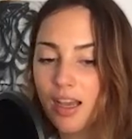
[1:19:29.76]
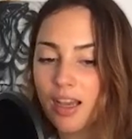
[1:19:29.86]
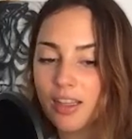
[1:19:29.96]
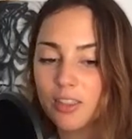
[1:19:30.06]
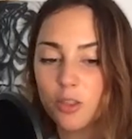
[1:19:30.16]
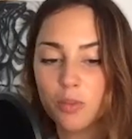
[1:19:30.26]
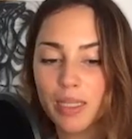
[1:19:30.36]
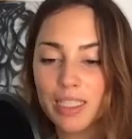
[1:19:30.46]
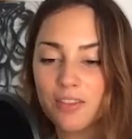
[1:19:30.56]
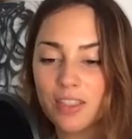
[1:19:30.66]
I told
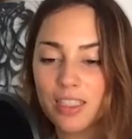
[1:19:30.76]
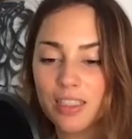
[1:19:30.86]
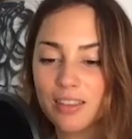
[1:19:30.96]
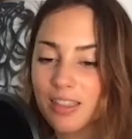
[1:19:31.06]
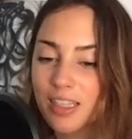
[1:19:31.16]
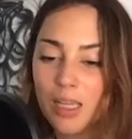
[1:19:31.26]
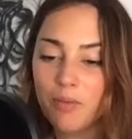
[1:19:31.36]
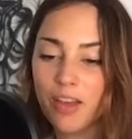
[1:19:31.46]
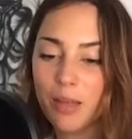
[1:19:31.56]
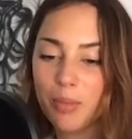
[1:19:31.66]
myself to
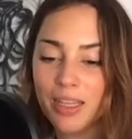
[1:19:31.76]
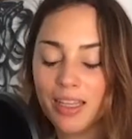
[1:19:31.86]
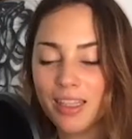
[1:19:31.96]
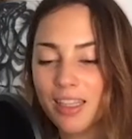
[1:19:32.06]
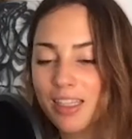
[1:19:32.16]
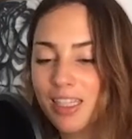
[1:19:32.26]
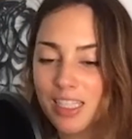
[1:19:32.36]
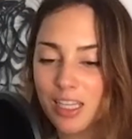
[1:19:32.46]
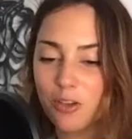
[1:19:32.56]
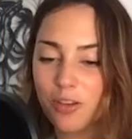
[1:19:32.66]
keep vibing and then
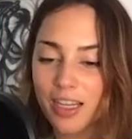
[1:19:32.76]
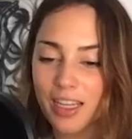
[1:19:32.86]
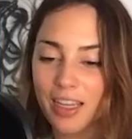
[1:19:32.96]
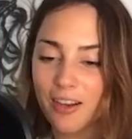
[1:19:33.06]
continue rocking